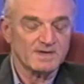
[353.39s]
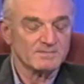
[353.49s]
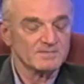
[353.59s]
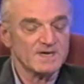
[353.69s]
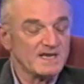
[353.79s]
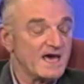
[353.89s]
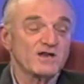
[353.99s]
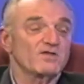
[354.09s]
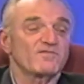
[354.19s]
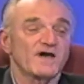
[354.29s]
an
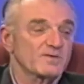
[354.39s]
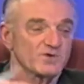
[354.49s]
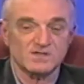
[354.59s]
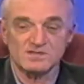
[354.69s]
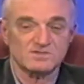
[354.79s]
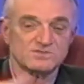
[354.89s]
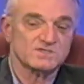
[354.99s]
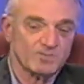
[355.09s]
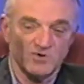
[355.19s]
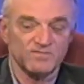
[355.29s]
Adolf Eichmann can just
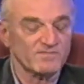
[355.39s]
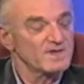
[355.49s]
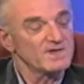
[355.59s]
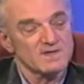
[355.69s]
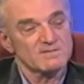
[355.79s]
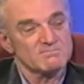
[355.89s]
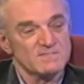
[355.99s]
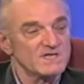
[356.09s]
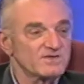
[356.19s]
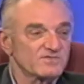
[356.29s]
ship off
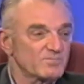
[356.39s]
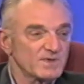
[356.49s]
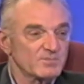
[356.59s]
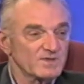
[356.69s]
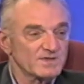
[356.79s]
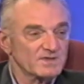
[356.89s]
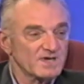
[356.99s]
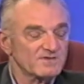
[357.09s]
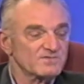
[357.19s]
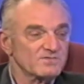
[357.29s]
millions of people into
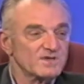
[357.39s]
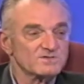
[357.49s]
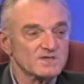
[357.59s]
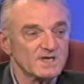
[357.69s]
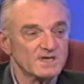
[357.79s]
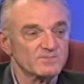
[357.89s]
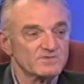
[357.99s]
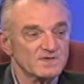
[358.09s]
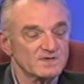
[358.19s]
concentration camps